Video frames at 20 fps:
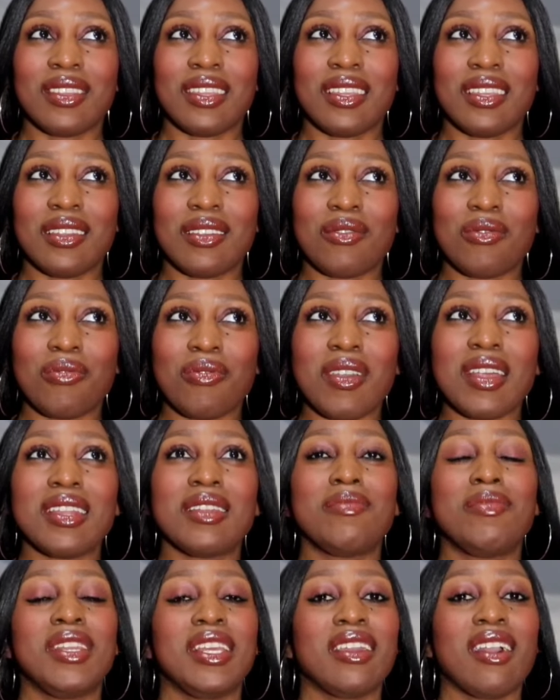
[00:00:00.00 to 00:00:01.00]

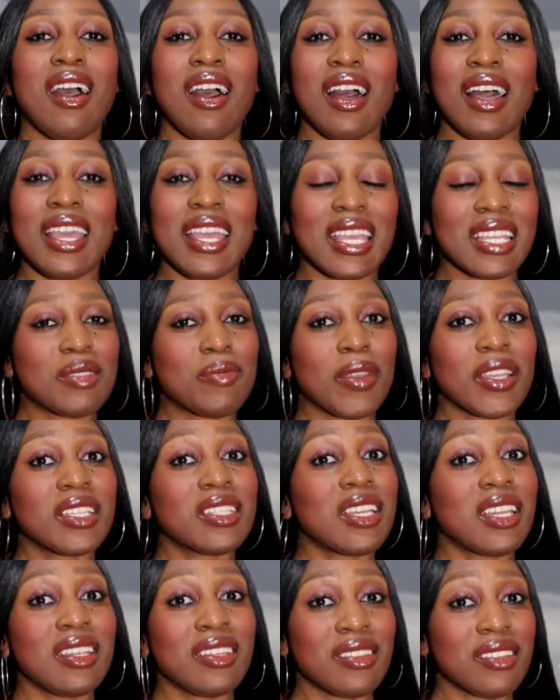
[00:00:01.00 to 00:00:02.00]
incredibly high
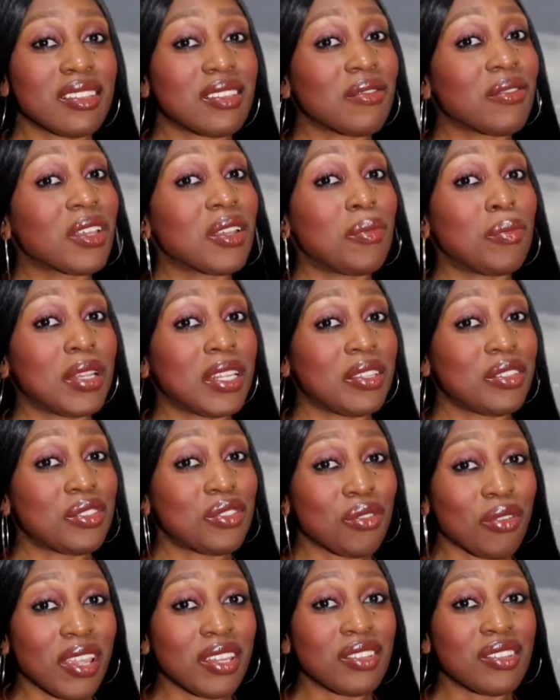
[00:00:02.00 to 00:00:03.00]
expectations of a complete
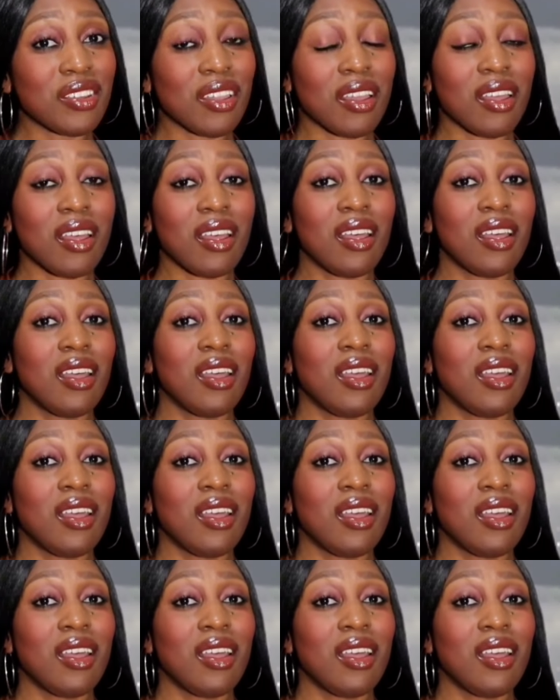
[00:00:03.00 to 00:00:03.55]
stranger.